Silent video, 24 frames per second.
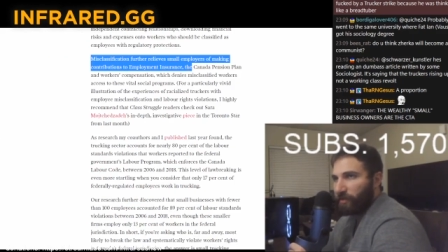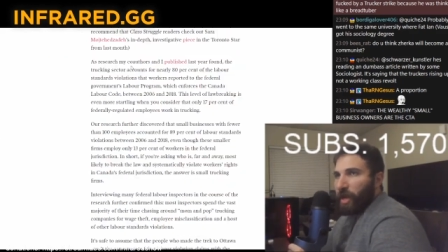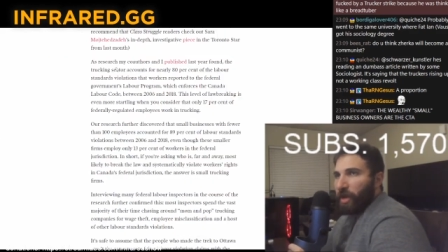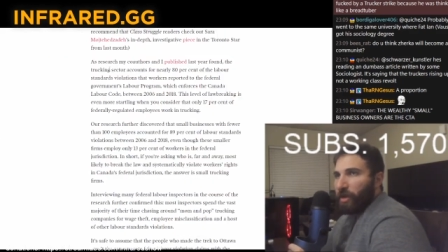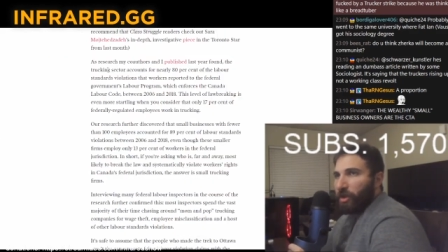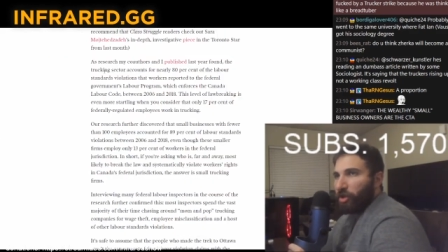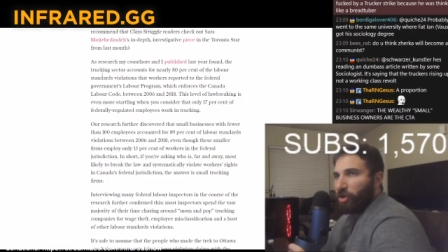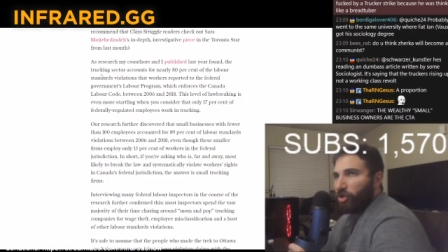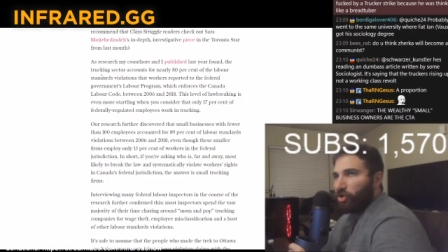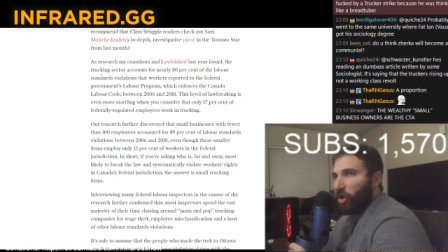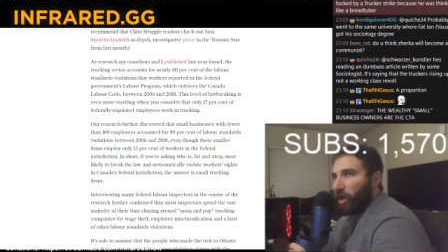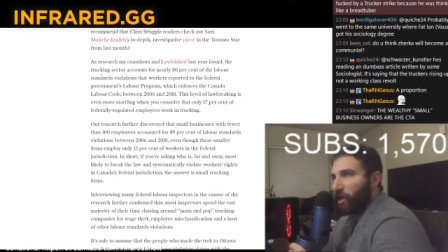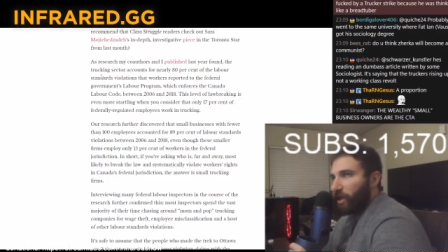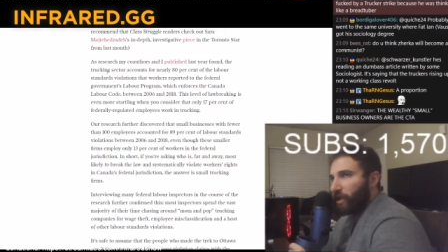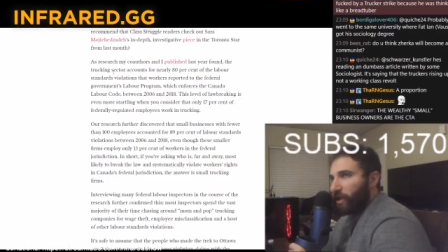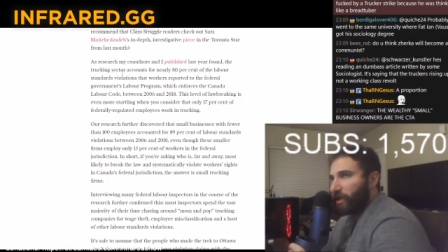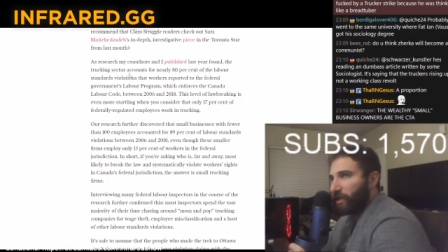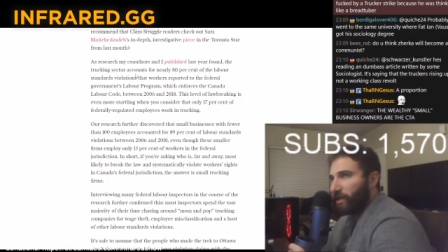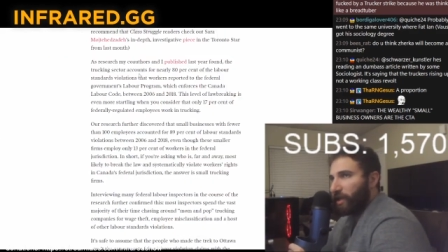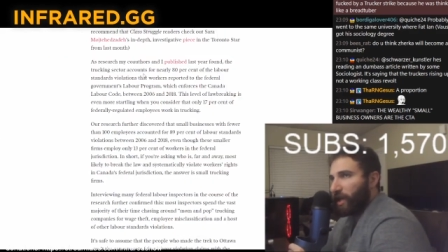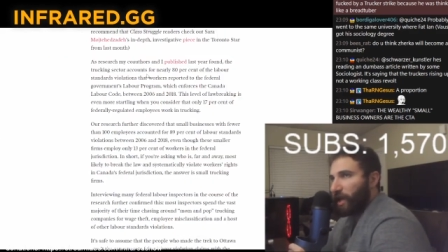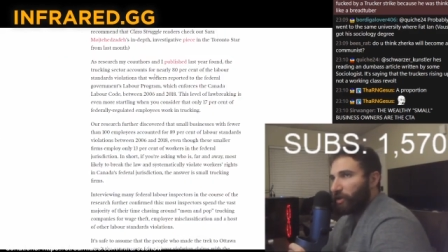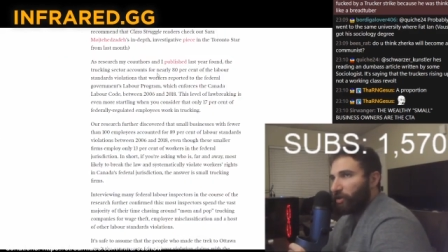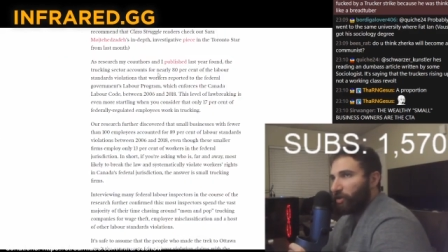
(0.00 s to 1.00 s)
The trucking
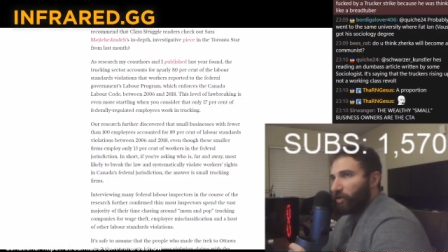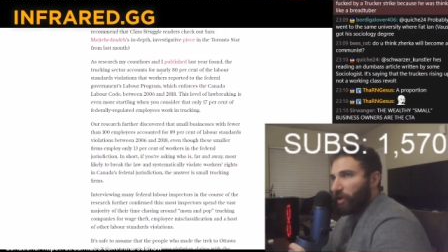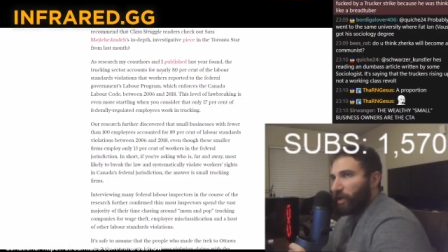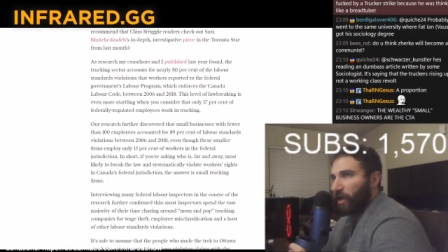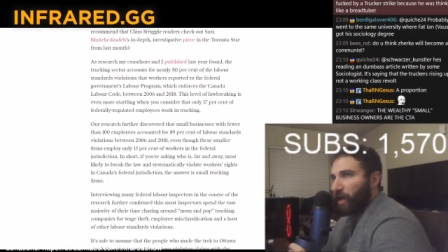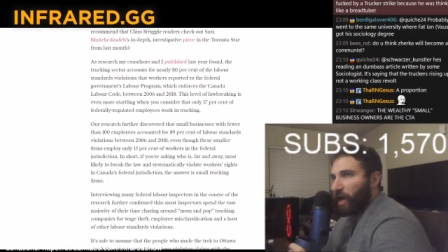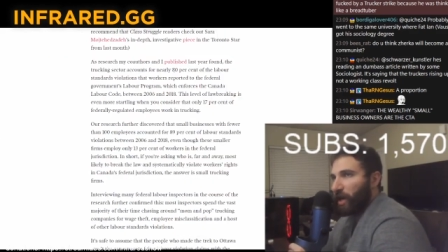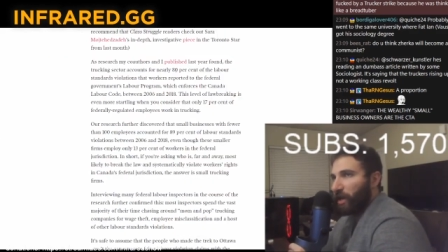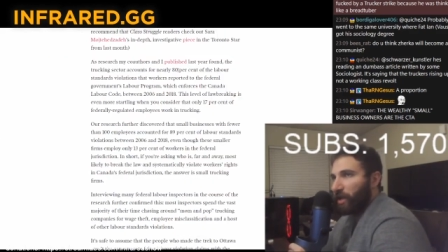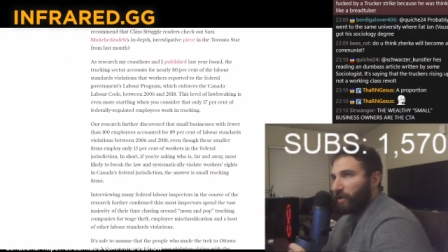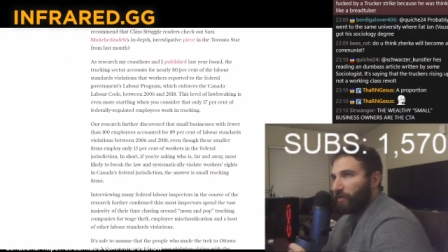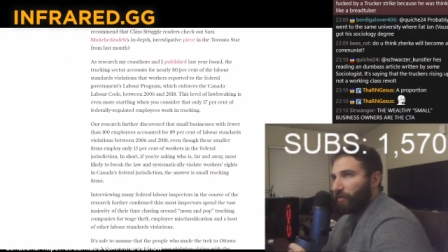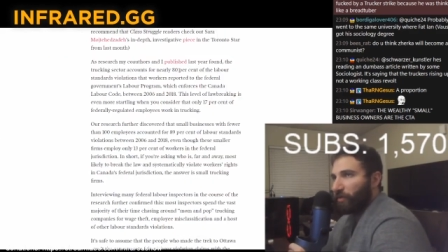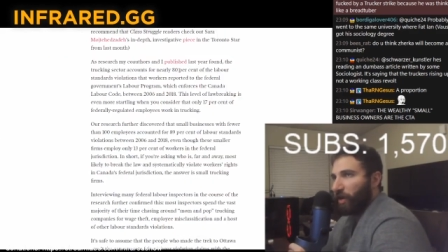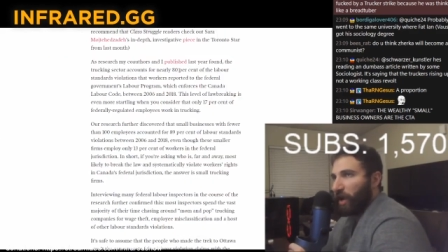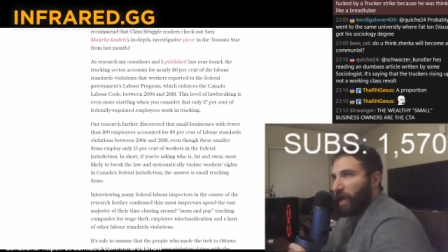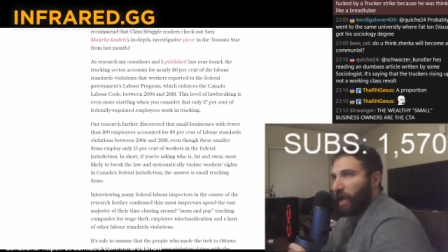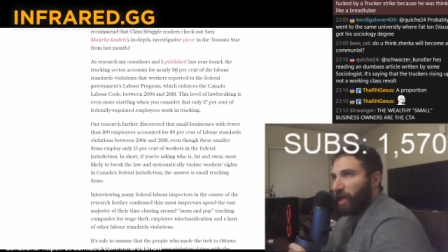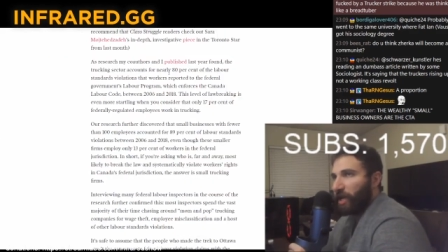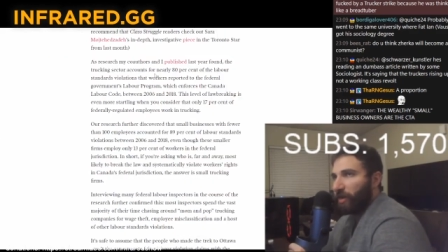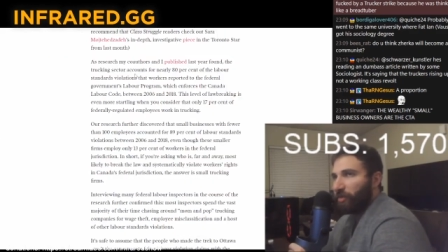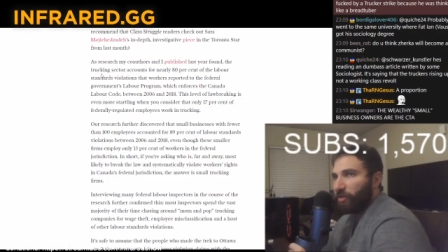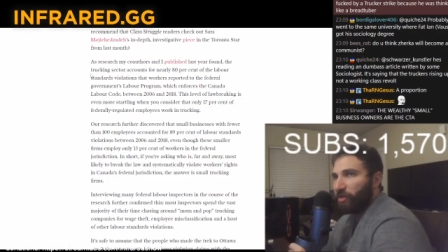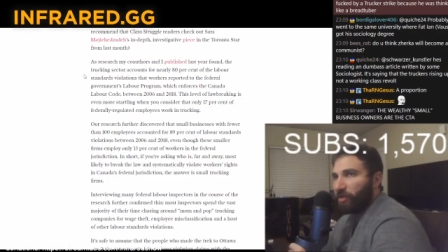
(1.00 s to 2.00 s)
sector accounts for
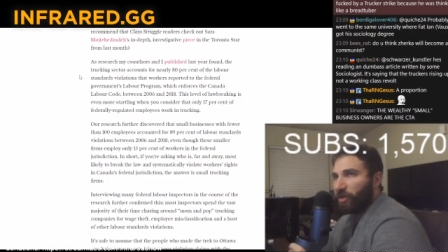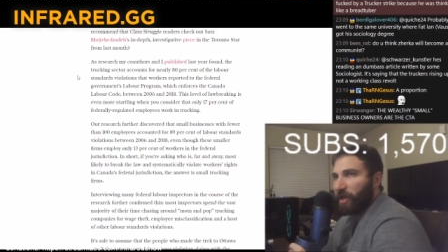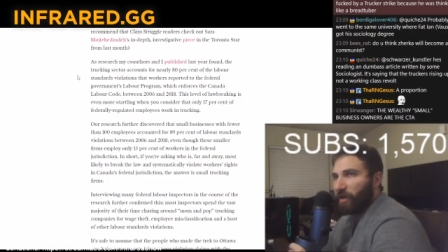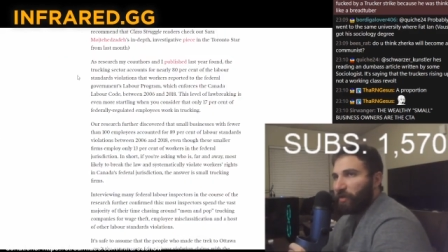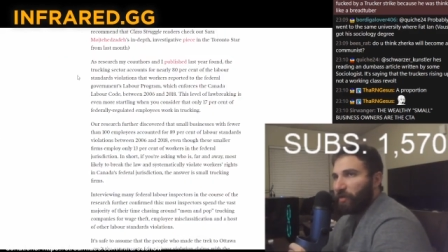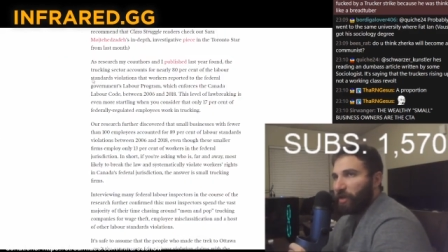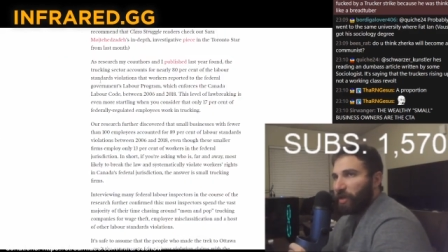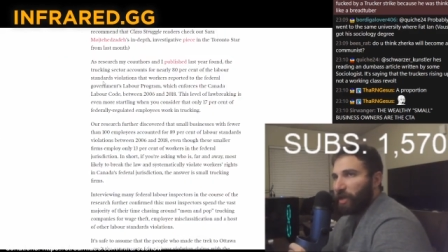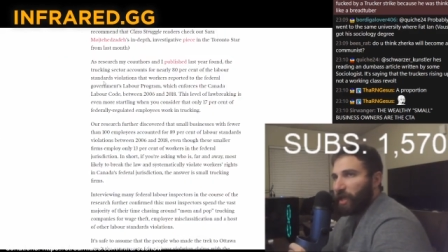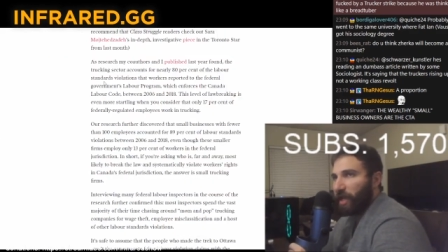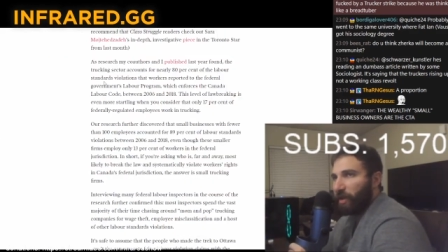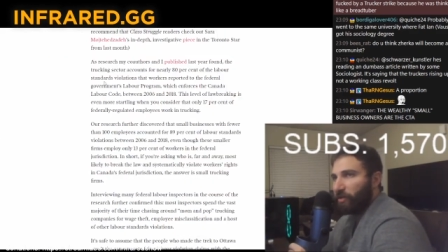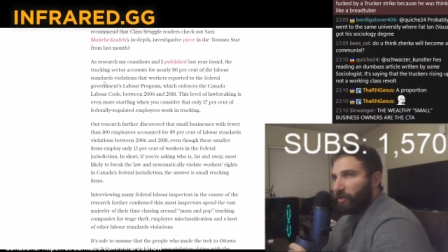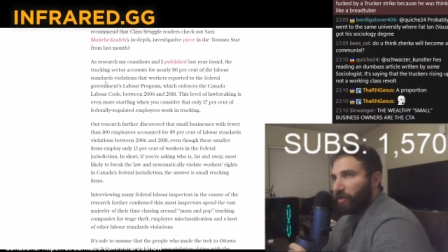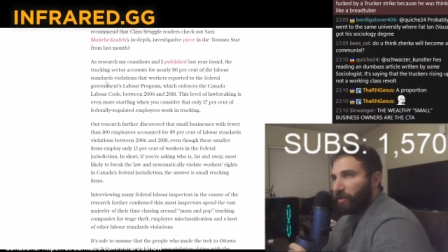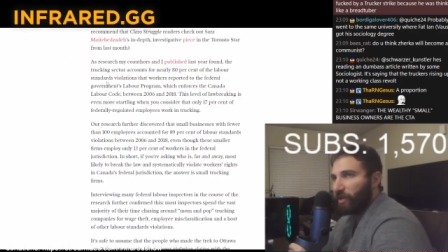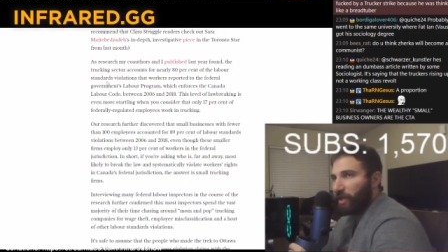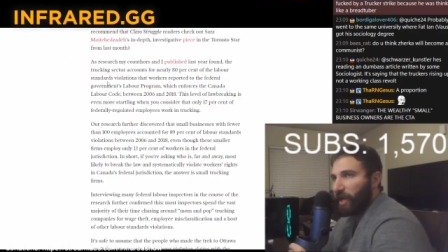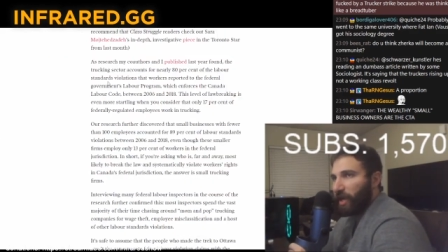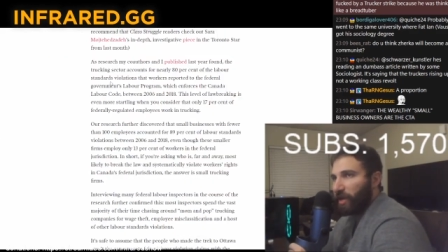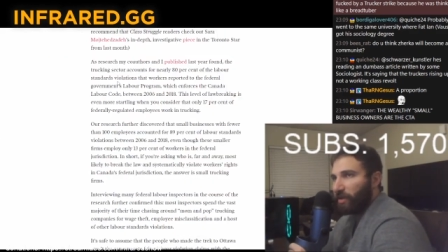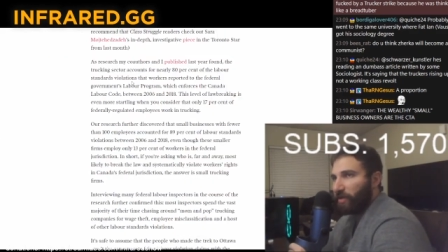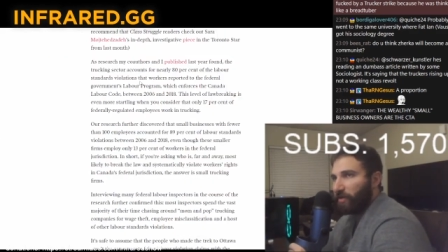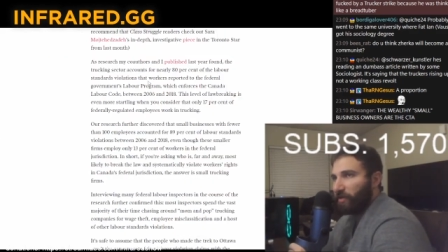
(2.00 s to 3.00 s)
80% of the labor
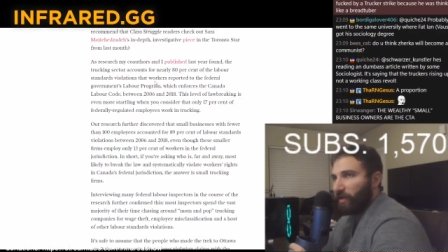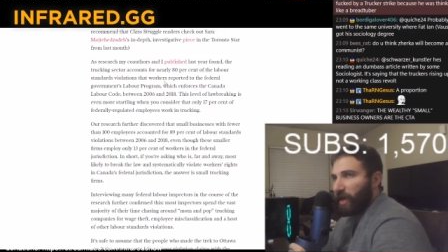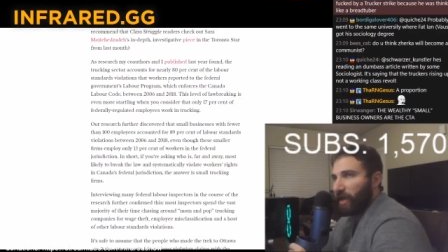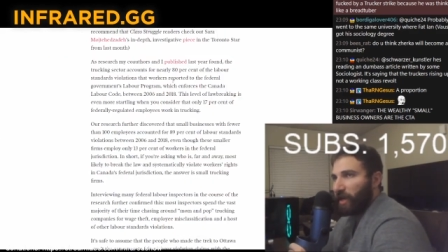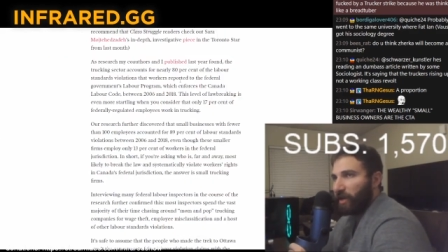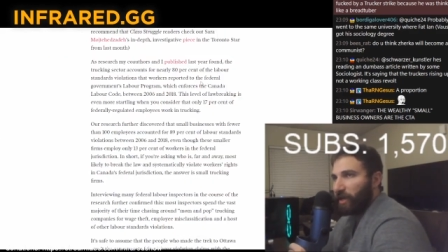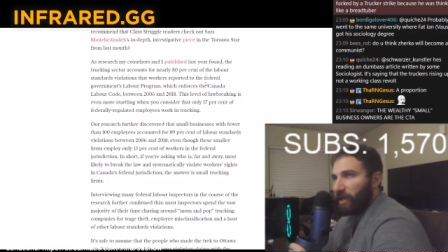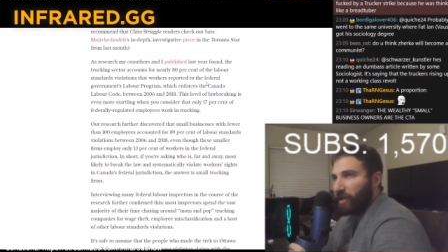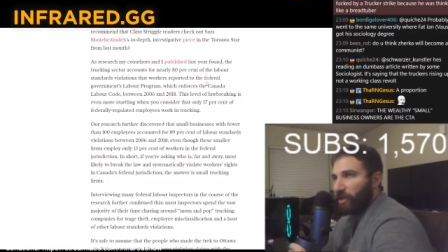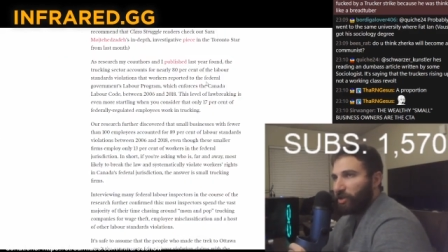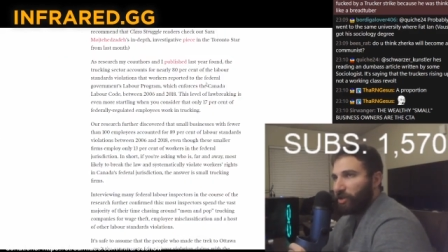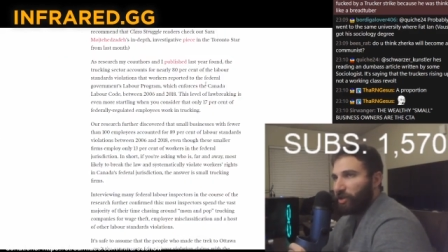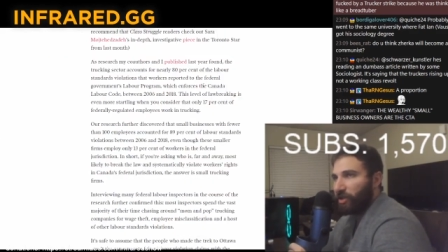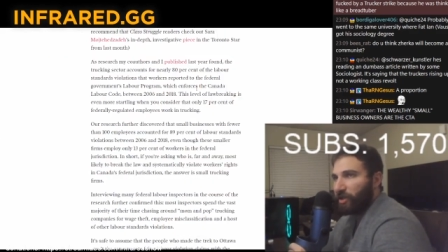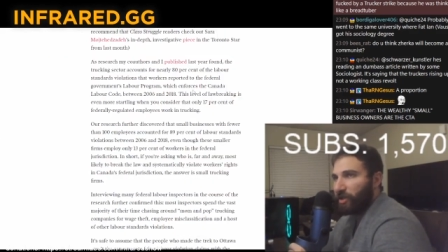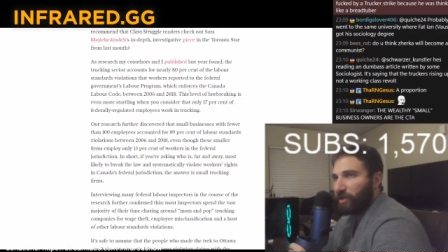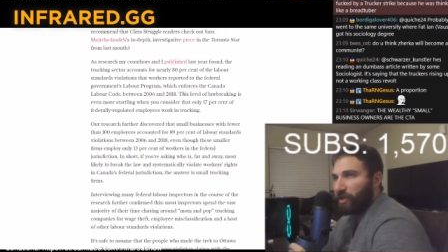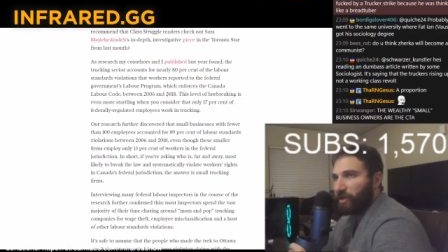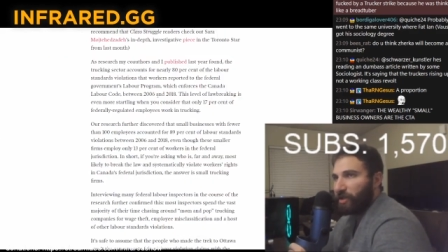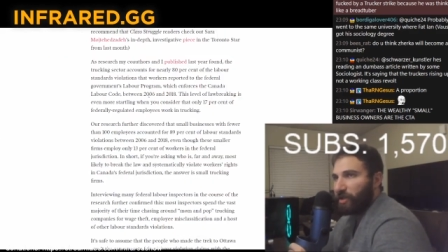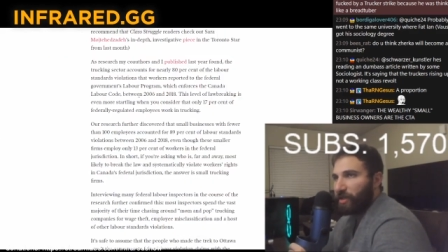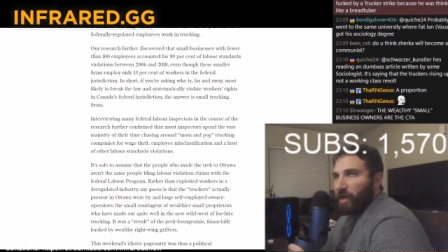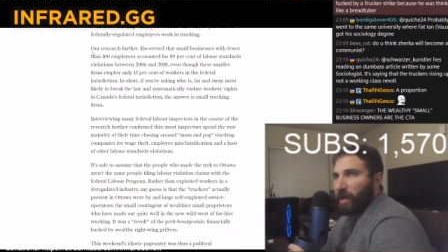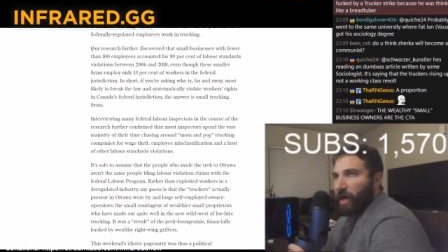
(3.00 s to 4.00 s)
standards
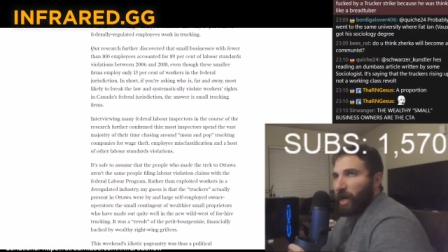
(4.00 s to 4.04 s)
violations.